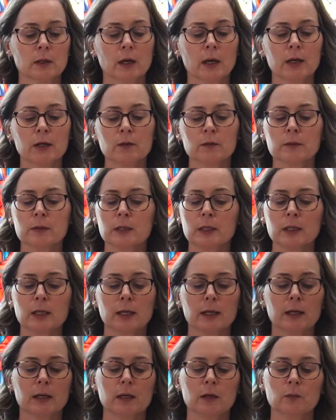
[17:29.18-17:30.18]
I don't think
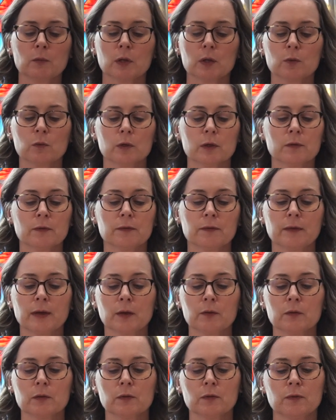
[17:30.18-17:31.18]
anyone would have
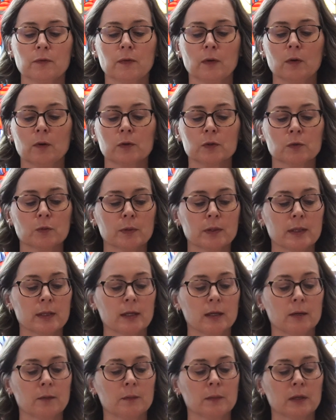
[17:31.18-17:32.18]
found fault with
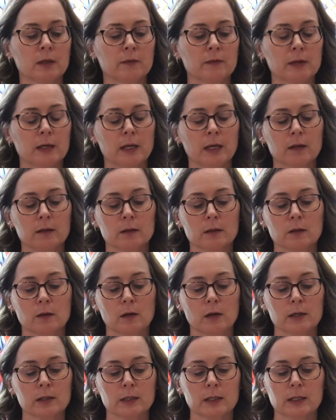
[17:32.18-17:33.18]
him if he had
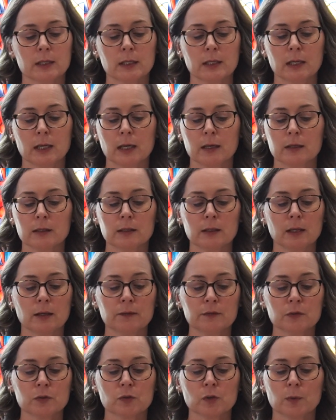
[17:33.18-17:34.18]
thought that he had
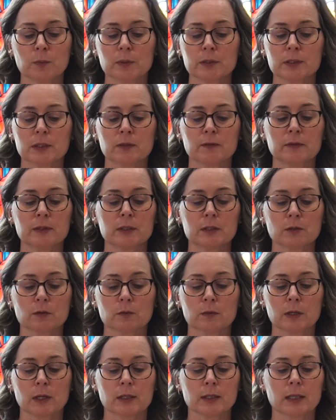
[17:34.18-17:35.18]
enough troubles of his
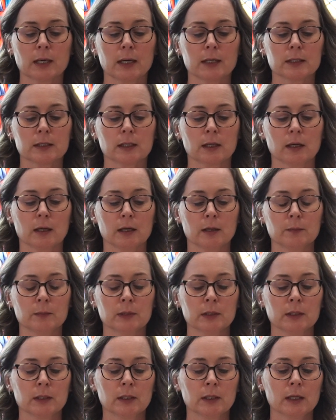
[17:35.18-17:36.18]
own at that time
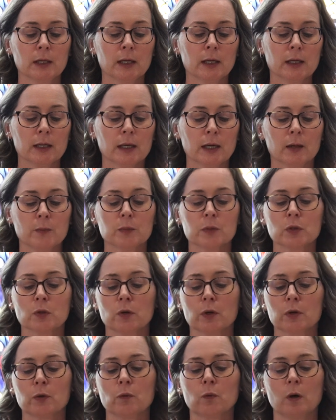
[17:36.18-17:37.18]
and kept
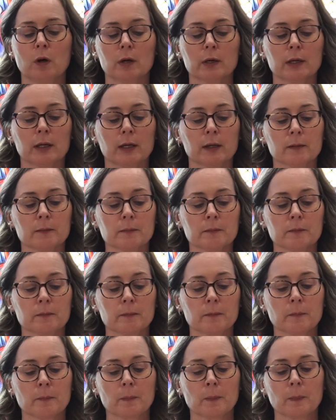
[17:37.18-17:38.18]
on walking.
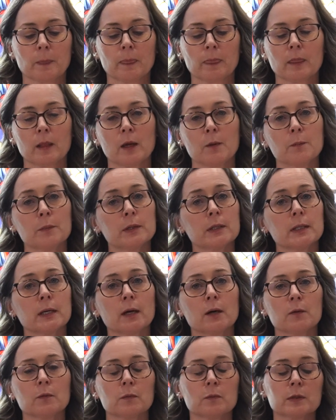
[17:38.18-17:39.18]
But
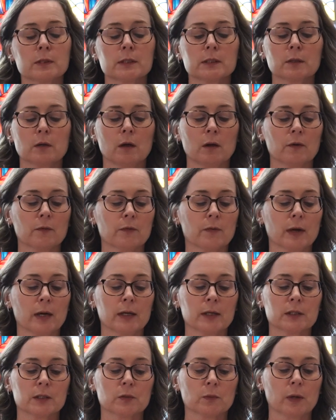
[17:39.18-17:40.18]
that was not
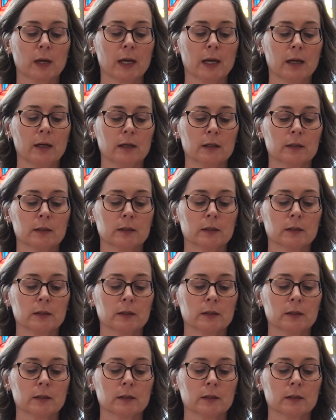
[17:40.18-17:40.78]
Frank's way.